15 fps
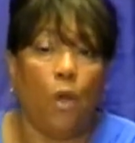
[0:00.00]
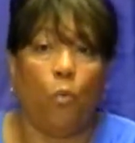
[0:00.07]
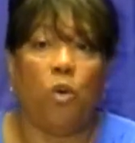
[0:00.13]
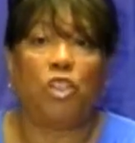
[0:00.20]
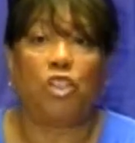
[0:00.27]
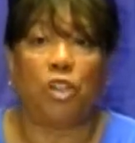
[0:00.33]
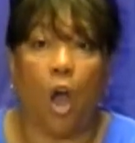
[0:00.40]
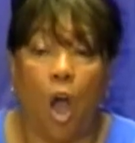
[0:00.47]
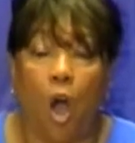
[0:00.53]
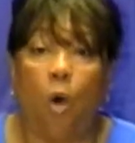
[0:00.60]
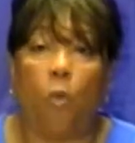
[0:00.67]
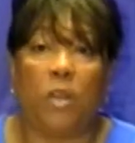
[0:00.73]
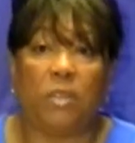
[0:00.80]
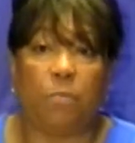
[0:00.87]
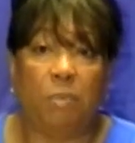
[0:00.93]
We should
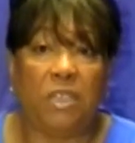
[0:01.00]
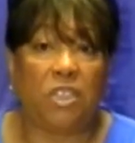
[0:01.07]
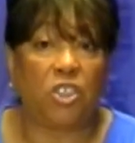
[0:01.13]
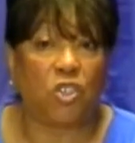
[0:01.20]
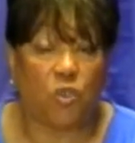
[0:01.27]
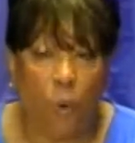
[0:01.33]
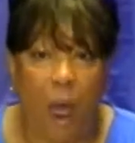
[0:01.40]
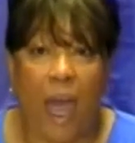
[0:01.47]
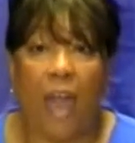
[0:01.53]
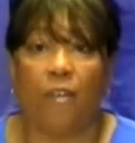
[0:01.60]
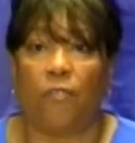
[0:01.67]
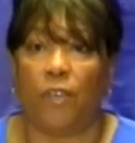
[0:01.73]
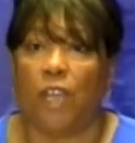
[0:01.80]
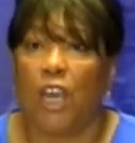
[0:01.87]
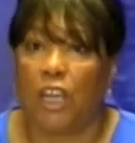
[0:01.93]
always be
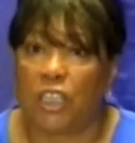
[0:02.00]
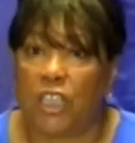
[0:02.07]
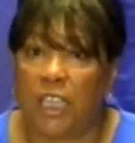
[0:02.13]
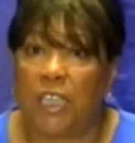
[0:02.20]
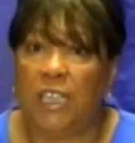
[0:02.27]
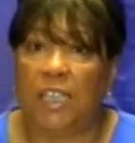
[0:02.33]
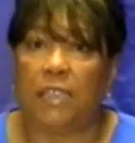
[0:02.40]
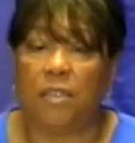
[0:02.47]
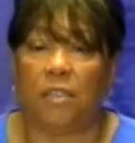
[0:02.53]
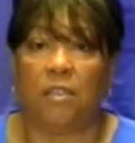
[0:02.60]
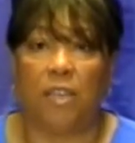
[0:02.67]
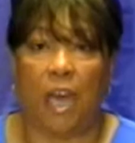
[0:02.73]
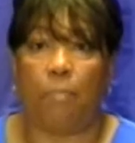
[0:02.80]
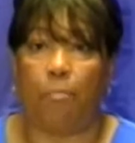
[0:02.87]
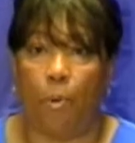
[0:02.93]
striving to get to
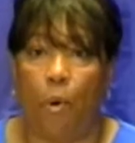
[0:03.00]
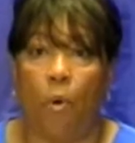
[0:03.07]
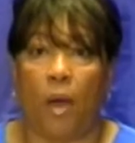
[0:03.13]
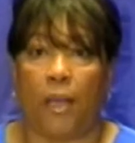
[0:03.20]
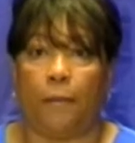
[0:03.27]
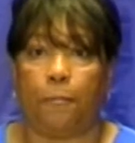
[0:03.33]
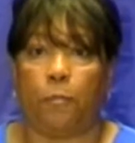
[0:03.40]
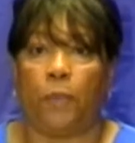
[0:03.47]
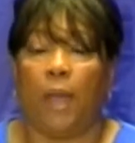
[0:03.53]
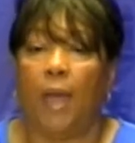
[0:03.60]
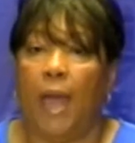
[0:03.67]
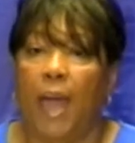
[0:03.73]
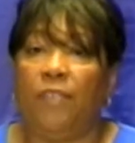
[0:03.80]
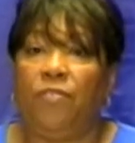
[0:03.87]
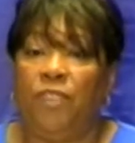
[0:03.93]
that point
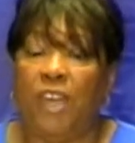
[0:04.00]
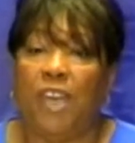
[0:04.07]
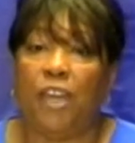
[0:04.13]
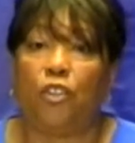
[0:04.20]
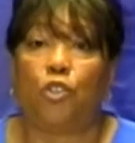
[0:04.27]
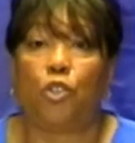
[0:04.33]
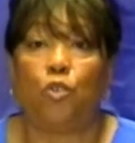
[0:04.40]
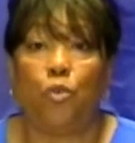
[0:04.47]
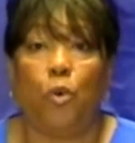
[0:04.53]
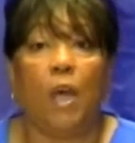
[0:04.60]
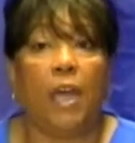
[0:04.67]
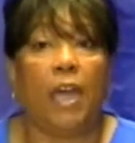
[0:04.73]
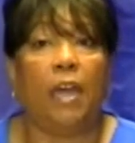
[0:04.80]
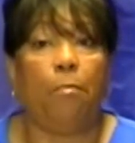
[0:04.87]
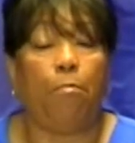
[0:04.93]
and then to
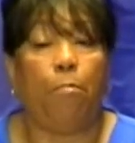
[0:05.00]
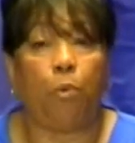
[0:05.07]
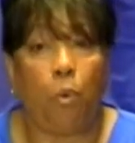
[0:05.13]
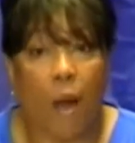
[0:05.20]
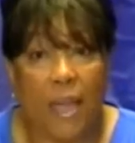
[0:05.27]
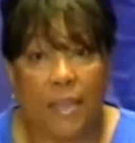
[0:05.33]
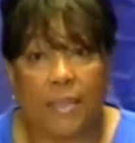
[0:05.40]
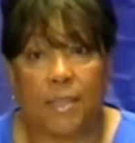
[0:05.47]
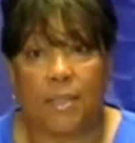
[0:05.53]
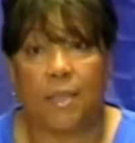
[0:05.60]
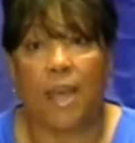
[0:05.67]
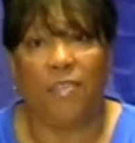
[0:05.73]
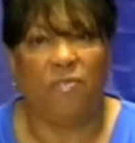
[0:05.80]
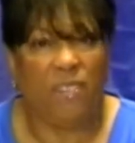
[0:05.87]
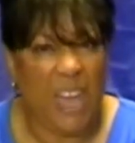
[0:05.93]
embrace
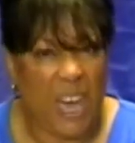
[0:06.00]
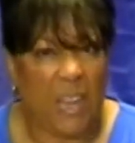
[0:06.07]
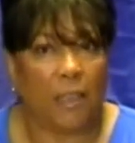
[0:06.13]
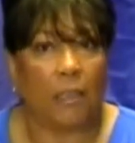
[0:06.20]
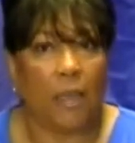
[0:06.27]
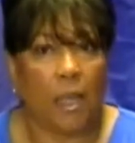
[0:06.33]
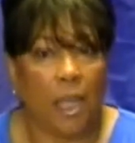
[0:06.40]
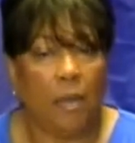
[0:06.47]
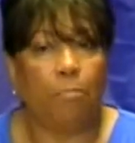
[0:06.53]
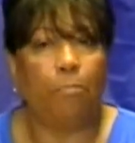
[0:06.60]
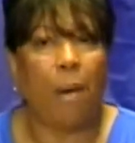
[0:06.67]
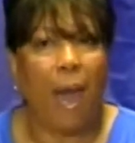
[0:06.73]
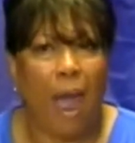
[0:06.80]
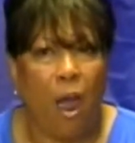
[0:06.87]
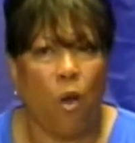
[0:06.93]
that
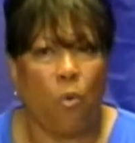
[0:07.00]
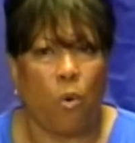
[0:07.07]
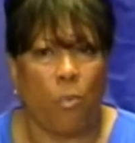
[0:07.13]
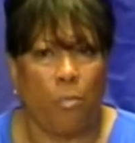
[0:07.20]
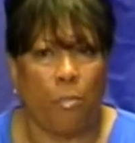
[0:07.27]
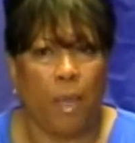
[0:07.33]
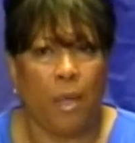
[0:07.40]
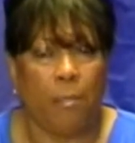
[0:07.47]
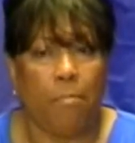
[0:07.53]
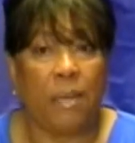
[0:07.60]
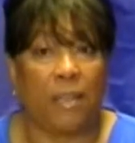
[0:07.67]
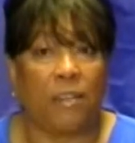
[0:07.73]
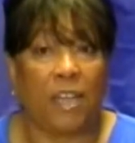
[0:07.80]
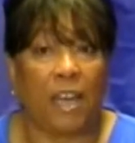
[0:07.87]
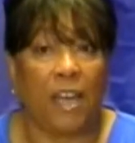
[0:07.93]
empowerment
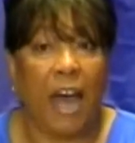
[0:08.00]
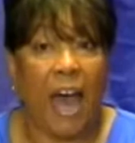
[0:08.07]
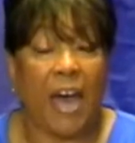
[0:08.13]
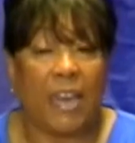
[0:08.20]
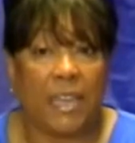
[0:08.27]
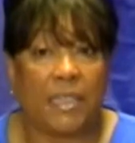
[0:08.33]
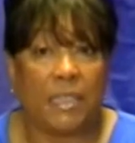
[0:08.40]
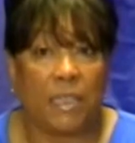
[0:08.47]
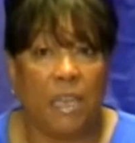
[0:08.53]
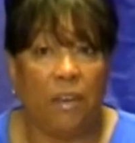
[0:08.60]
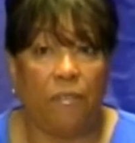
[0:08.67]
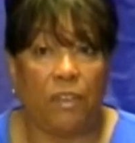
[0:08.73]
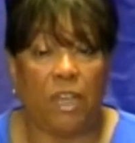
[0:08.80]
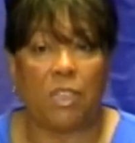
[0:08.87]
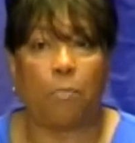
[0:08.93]
that God has
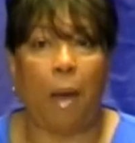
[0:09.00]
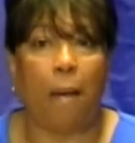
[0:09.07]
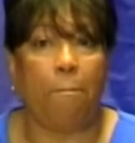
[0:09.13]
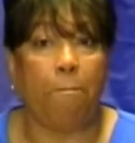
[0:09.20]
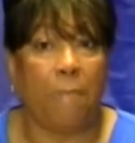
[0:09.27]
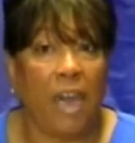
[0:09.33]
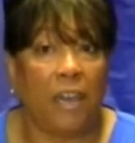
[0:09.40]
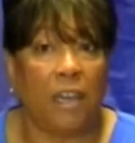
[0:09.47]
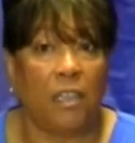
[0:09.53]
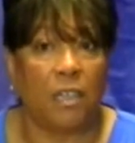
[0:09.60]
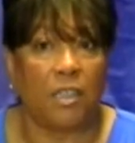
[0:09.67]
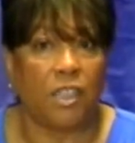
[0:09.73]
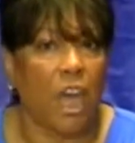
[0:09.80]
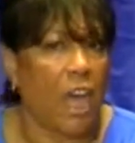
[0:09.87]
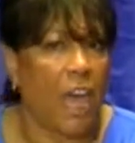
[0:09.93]
given us by making
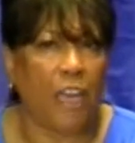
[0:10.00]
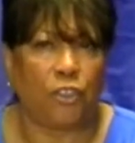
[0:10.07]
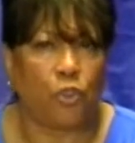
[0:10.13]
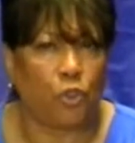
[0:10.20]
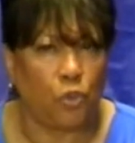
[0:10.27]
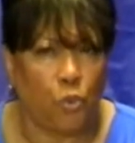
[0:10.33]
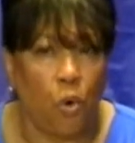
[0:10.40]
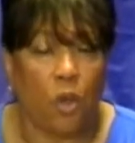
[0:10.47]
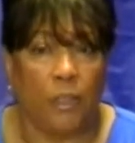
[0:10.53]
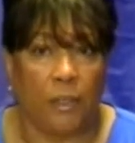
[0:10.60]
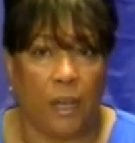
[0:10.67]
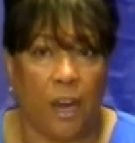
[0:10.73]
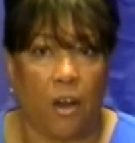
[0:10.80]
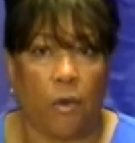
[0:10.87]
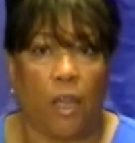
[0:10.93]
us
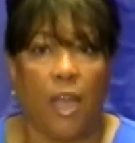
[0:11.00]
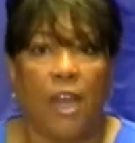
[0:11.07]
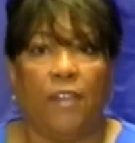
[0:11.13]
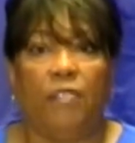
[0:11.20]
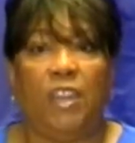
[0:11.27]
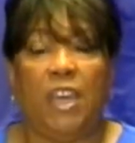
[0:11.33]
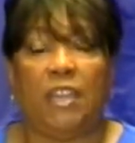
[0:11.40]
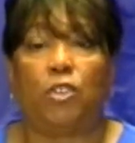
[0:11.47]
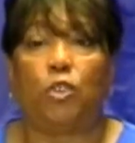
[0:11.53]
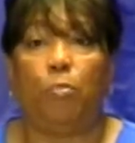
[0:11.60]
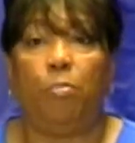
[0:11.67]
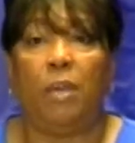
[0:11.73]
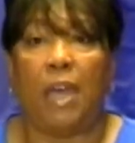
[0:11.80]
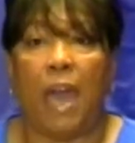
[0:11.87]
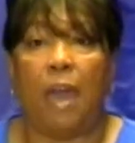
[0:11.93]
extraordinary, then to
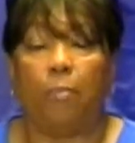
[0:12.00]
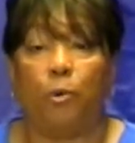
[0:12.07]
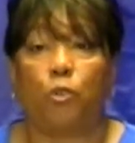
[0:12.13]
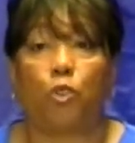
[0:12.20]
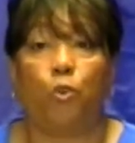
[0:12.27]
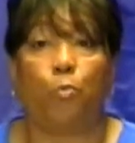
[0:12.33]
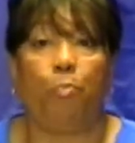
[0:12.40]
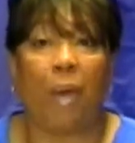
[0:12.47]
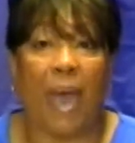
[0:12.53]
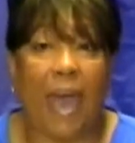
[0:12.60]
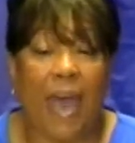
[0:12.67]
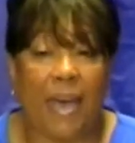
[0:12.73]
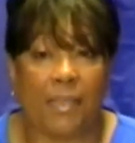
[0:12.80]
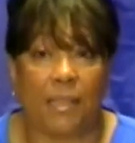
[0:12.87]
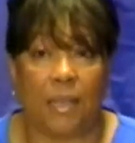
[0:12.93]
be able to
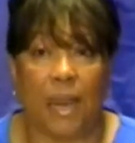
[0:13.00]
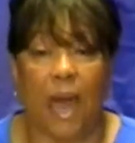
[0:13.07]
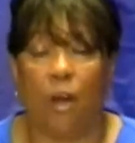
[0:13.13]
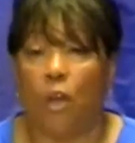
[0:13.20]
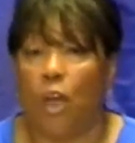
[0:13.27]
pass it out,